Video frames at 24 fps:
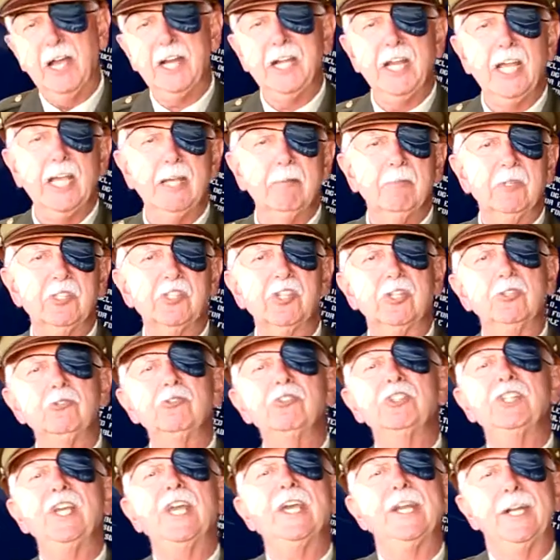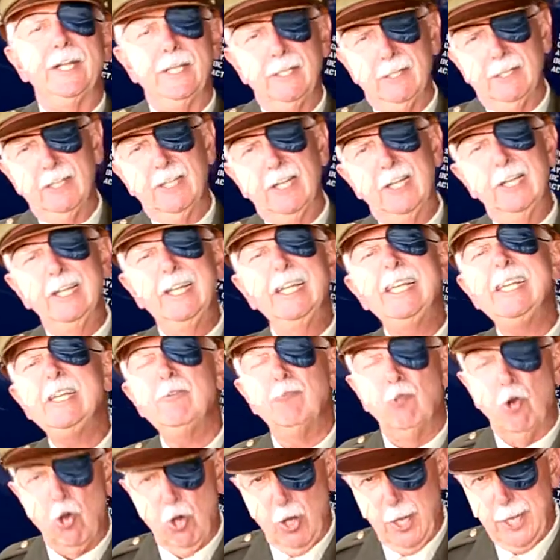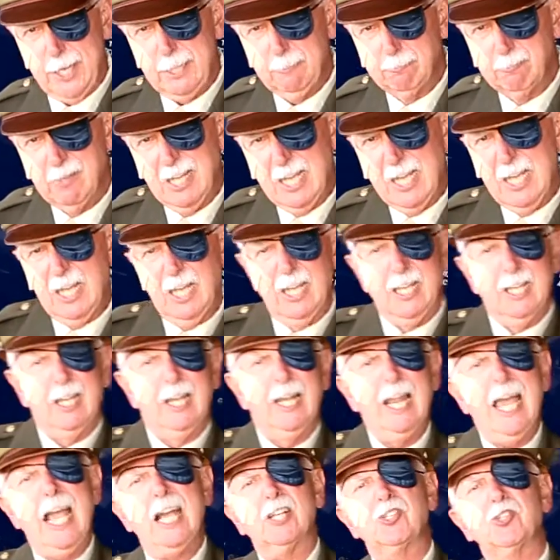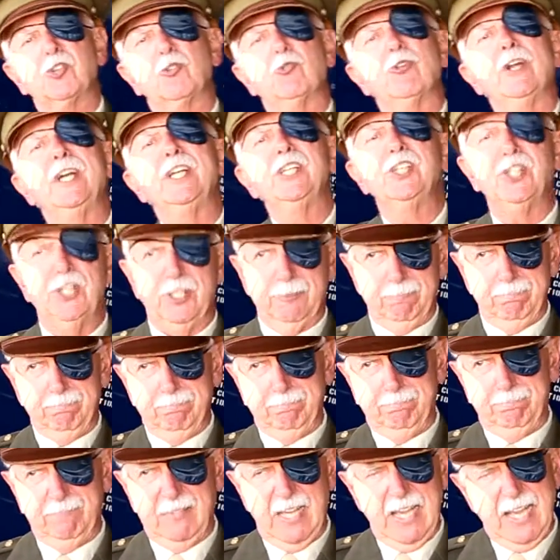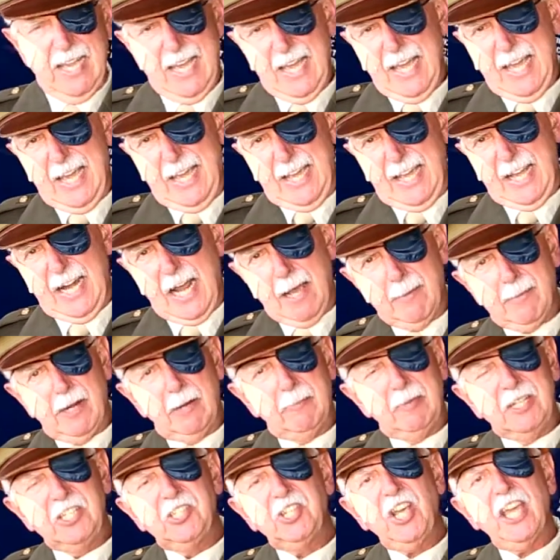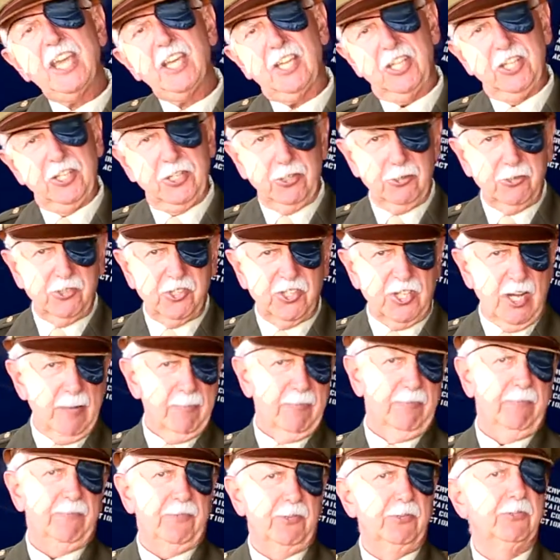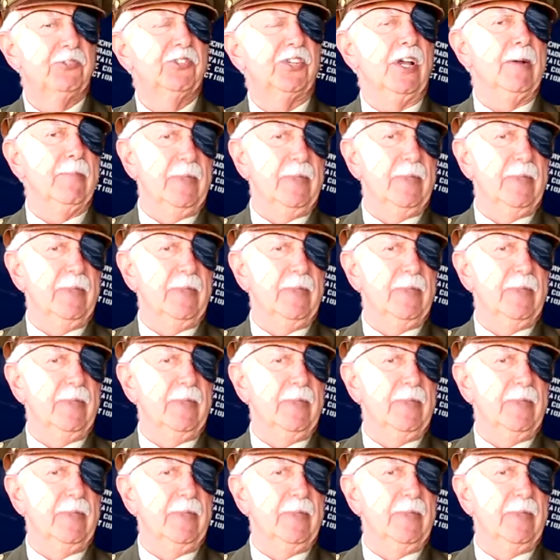name is Lieutenant Leroy Laceration, and I'm going to be taking you through some